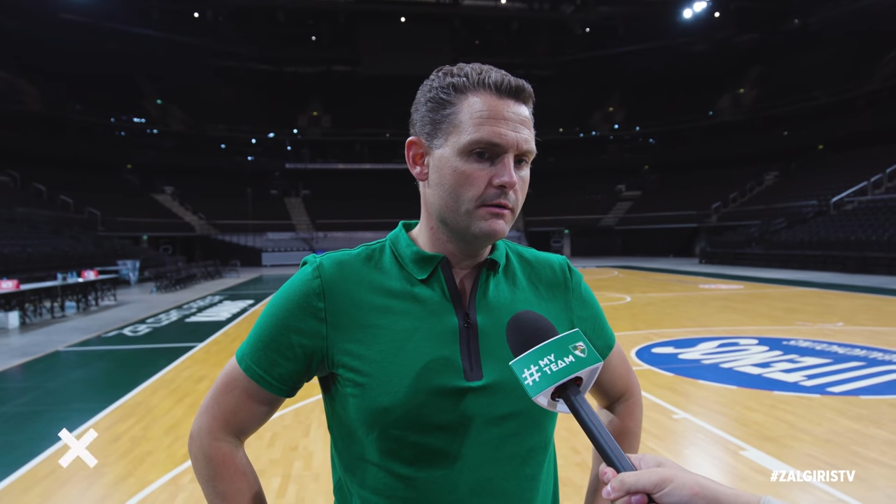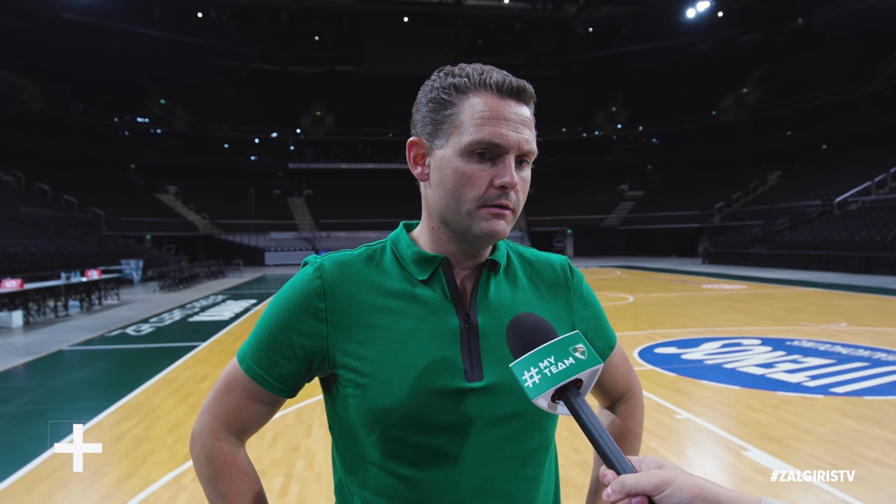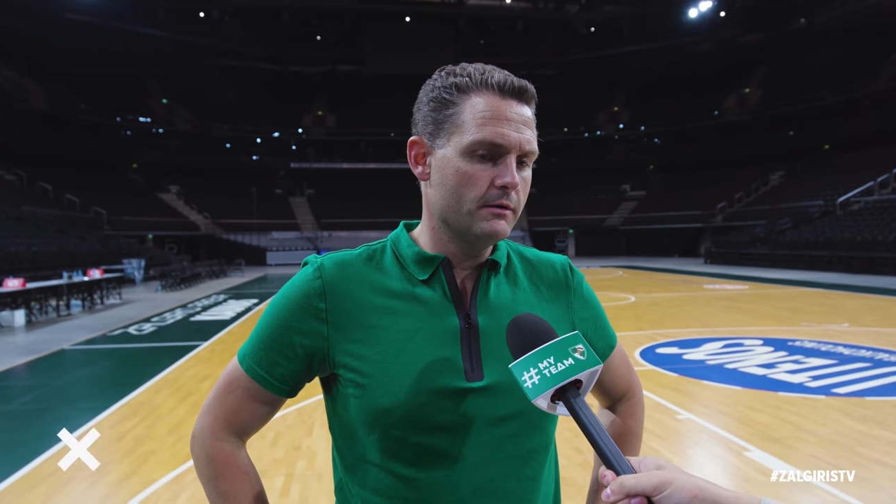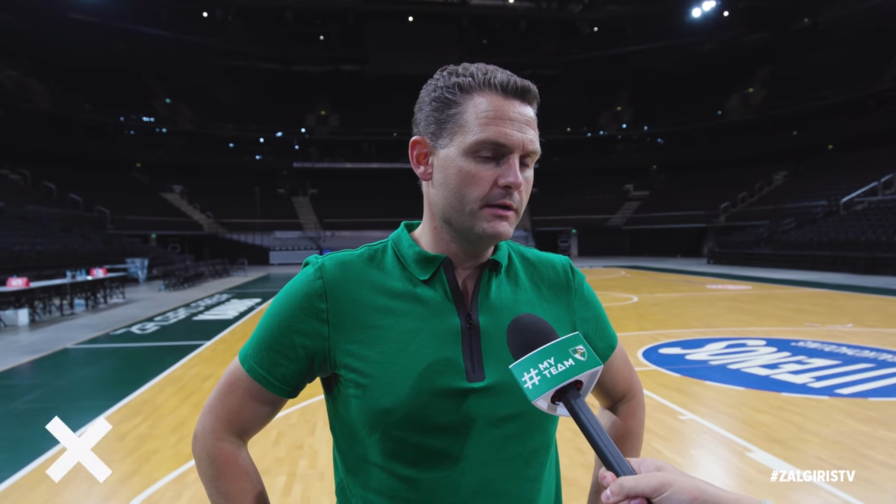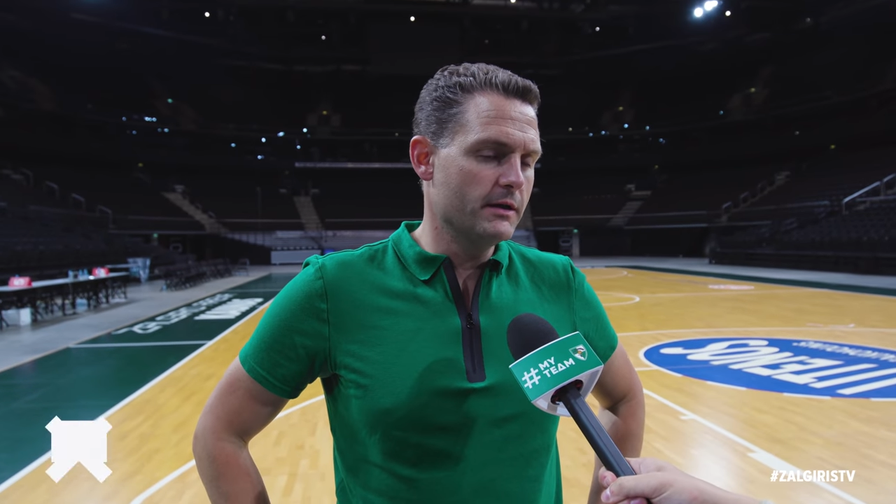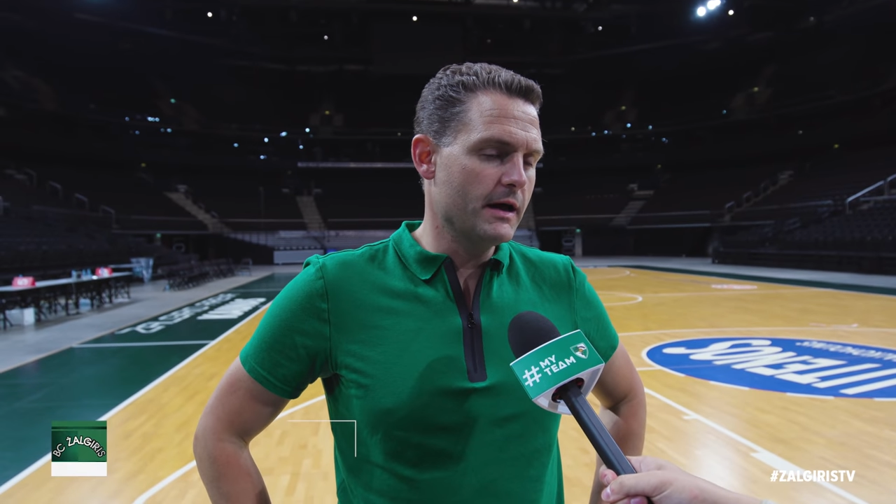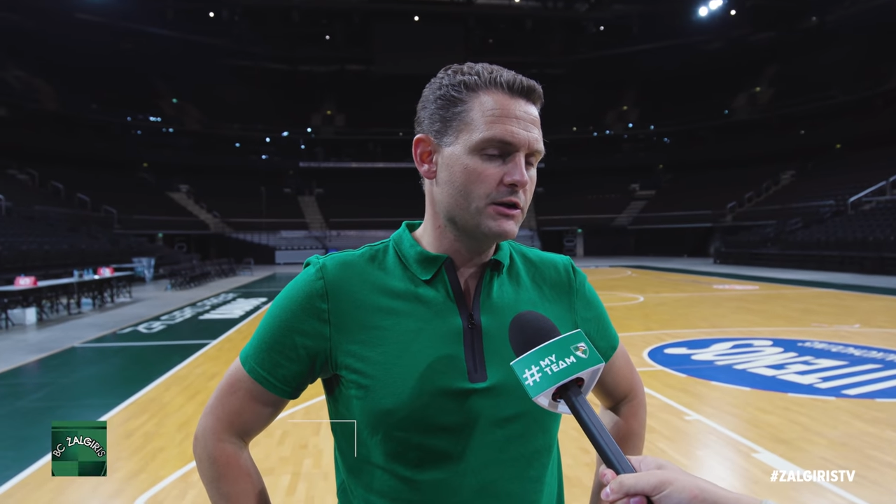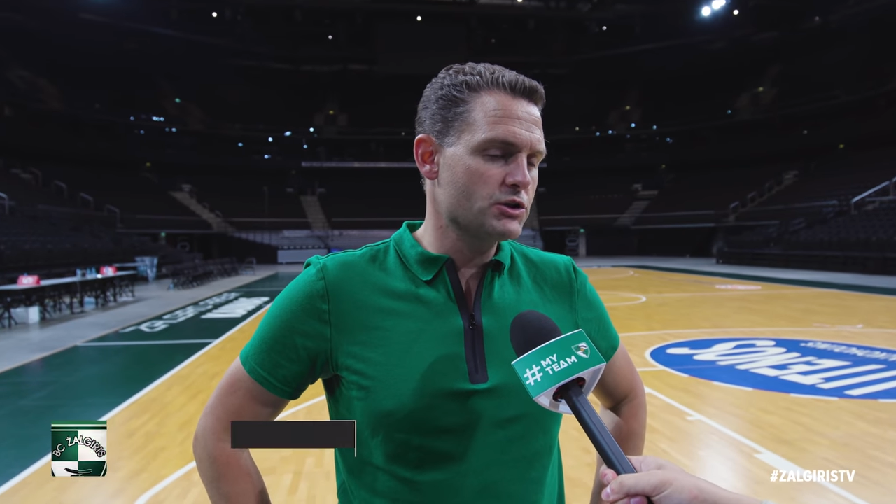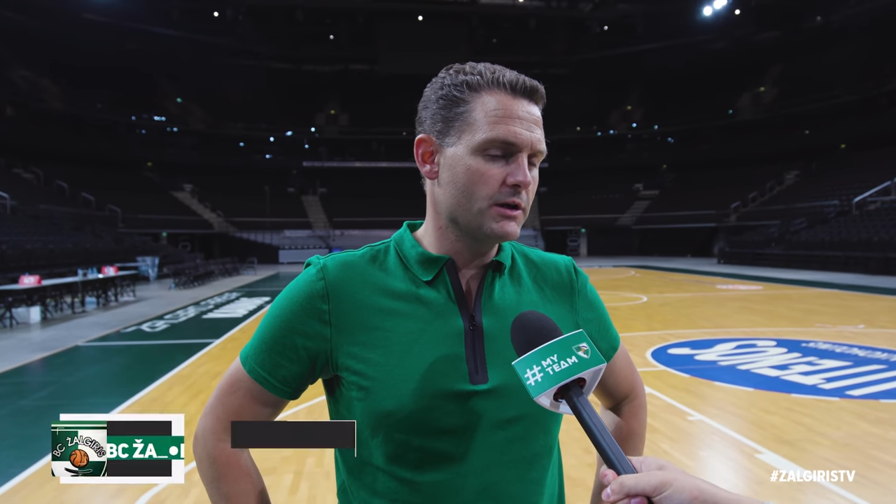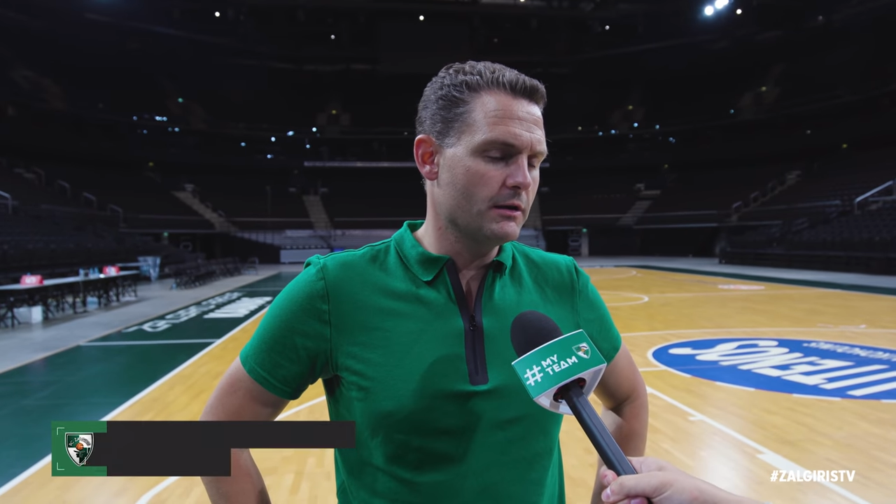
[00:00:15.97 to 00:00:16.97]
a
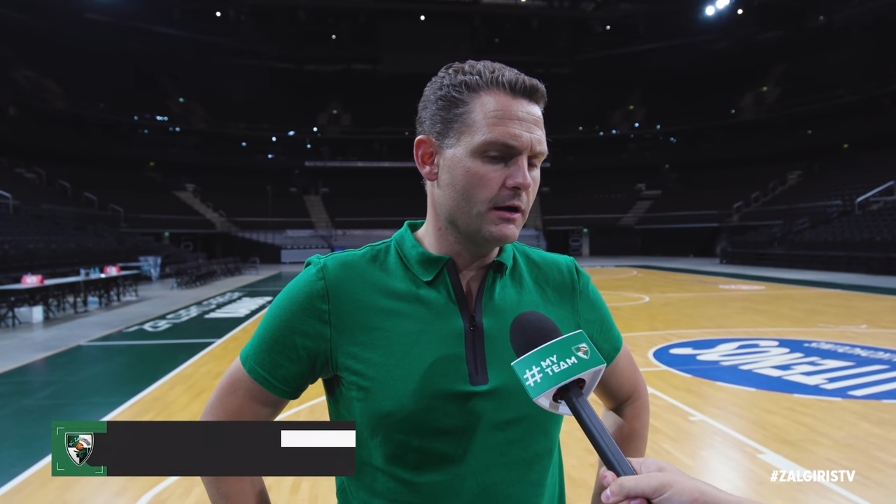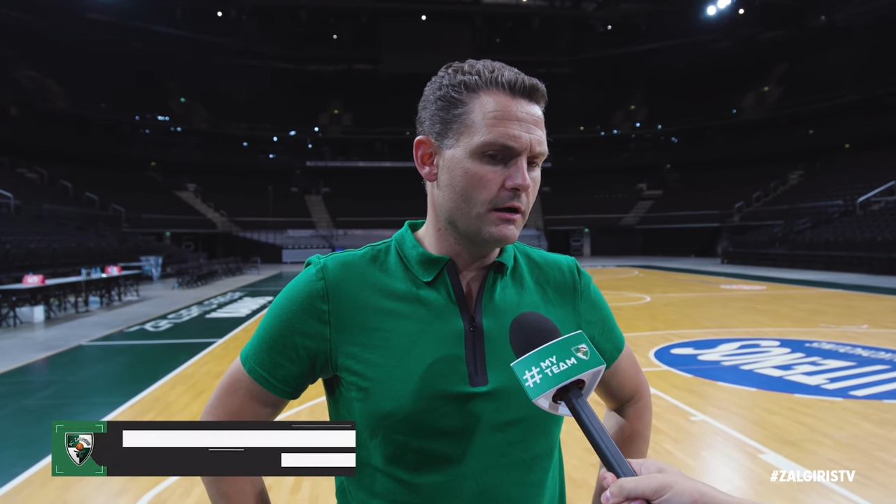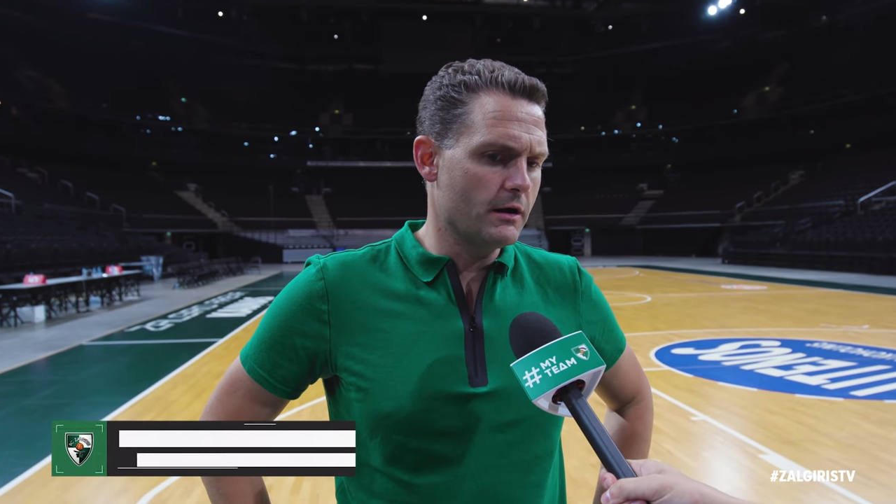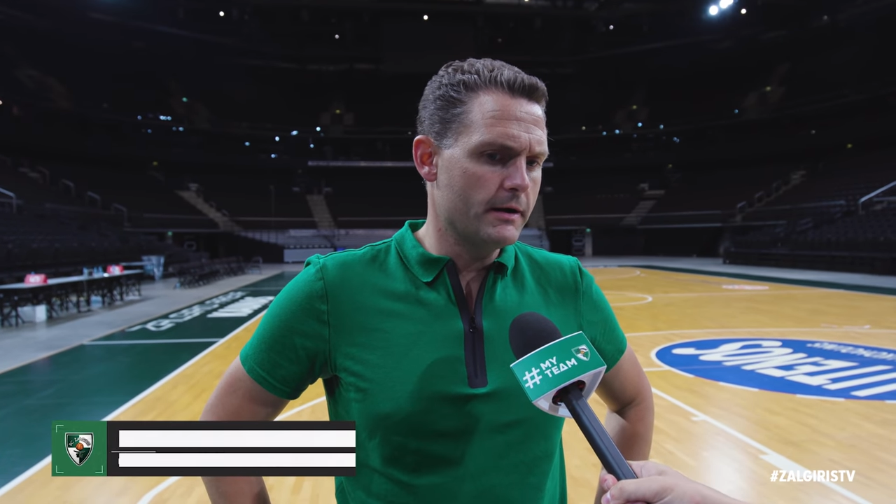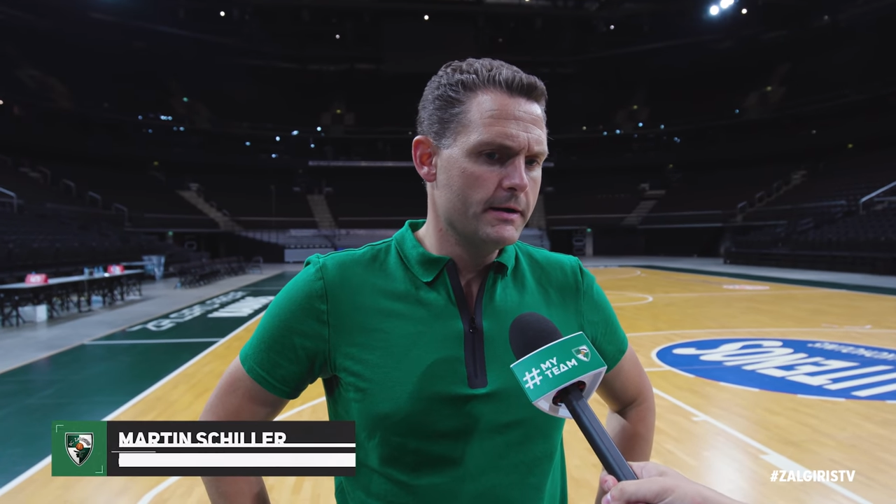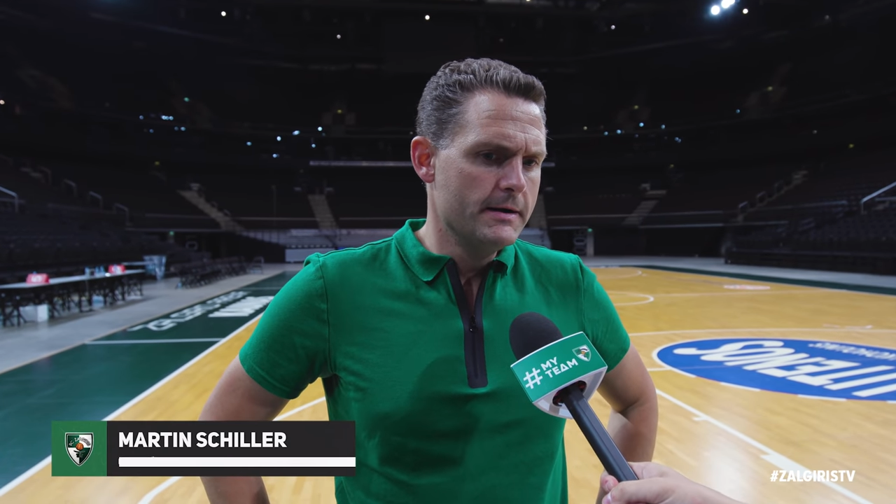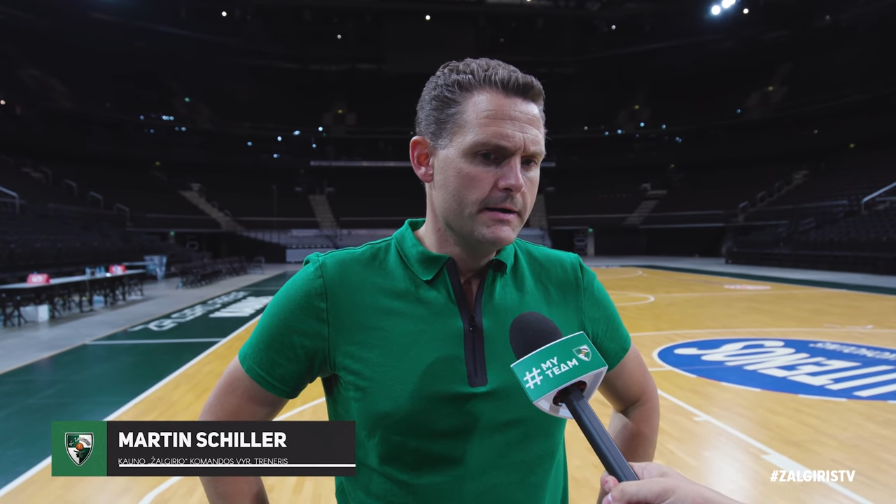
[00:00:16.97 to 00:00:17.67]
nutshell are